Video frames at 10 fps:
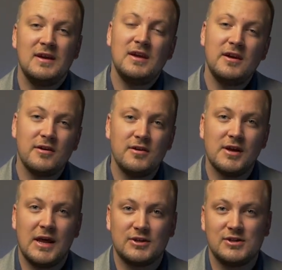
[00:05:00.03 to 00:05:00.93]
Here you
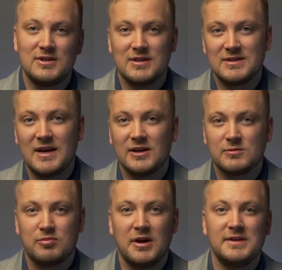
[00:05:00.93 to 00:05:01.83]
can actually see the sales
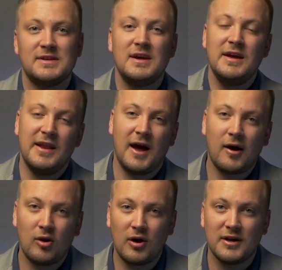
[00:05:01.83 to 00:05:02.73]
price and
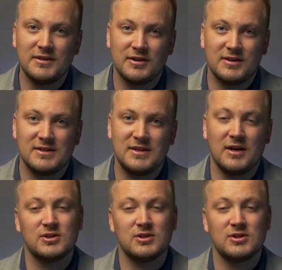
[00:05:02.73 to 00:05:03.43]
how long it took to sell.